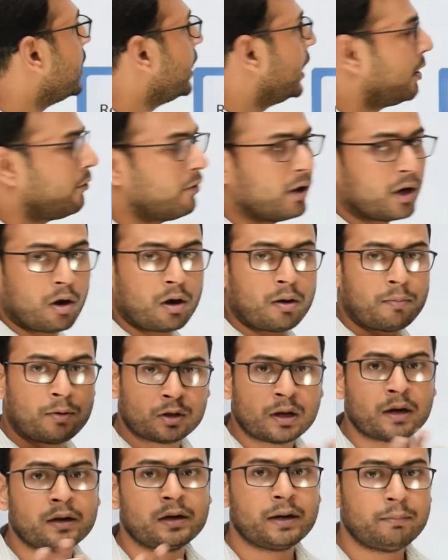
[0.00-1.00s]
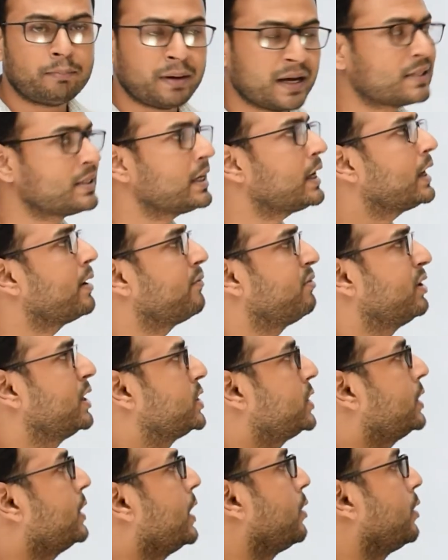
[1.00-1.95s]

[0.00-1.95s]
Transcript: If we talk about the basic definition,